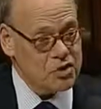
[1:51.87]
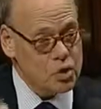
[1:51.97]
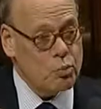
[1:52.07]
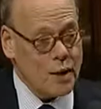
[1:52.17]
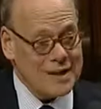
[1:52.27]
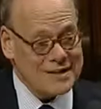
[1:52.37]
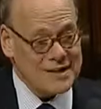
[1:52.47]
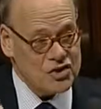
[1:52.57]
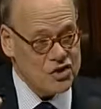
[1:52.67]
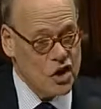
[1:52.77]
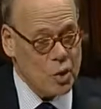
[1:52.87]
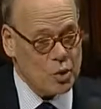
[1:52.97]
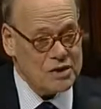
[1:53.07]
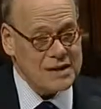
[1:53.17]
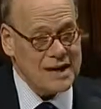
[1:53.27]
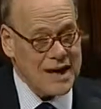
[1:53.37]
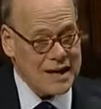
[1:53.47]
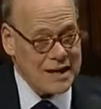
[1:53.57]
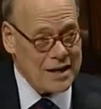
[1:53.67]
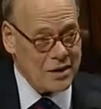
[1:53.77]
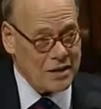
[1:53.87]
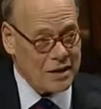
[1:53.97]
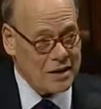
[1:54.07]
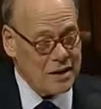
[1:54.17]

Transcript: due process, notice, and a hearing.